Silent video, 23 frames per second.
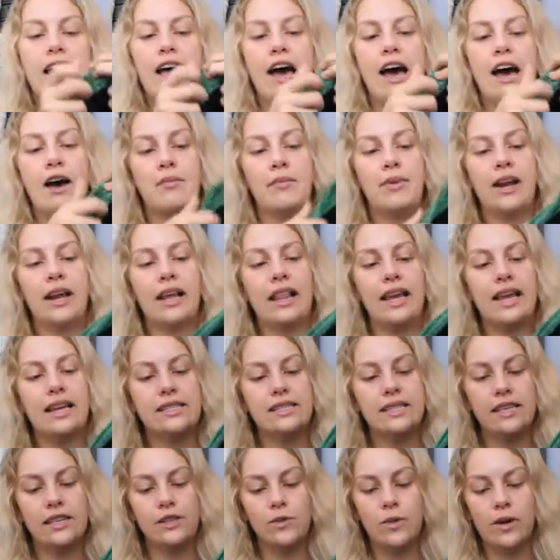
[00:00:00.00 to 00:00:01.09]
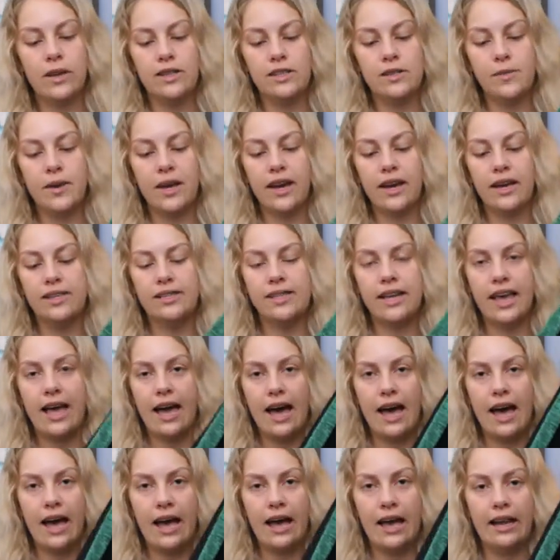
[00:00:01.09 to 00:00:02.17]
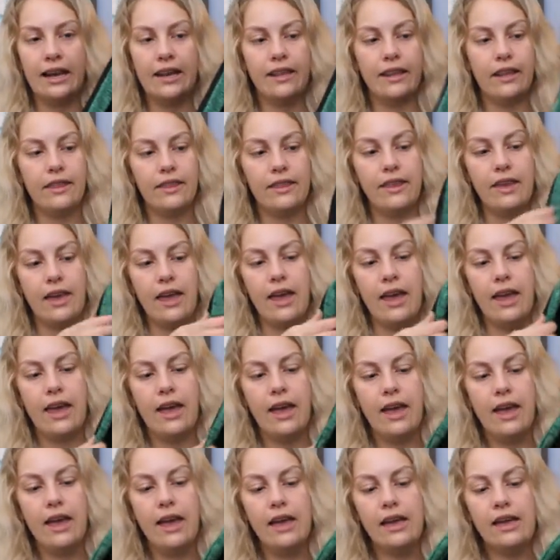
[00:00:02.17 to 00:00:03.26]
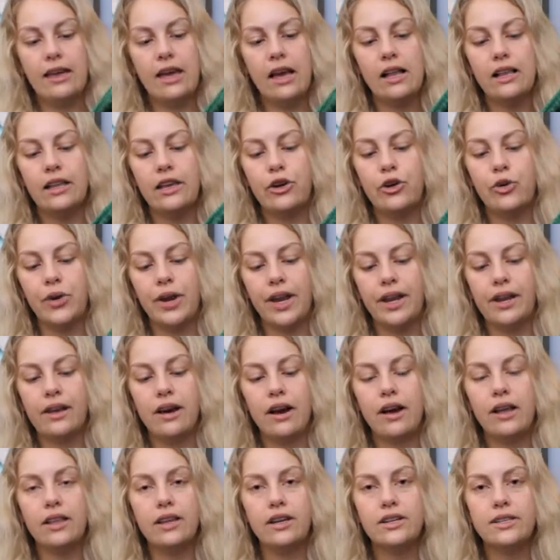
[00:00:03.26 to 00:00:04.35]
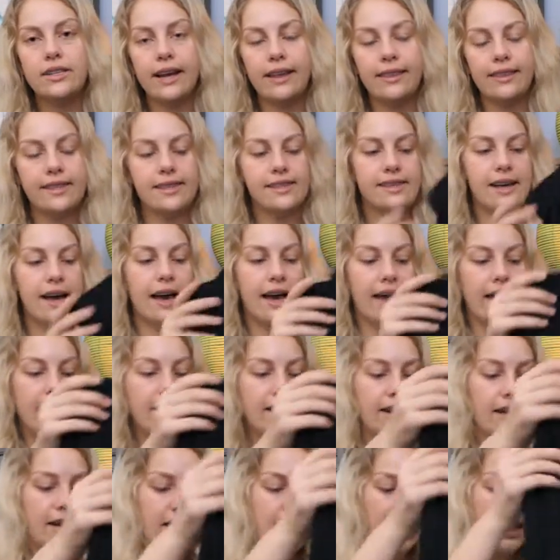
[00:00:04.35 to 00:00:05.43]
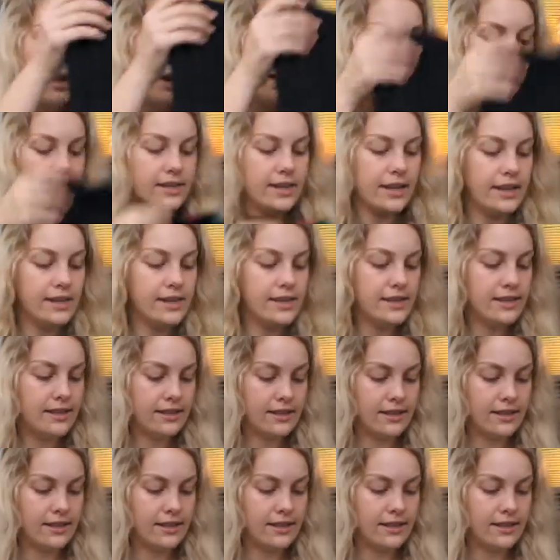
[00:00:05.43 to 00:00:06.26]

Um, but I liked these ones because they had the Kelly green color down the side and it's nice.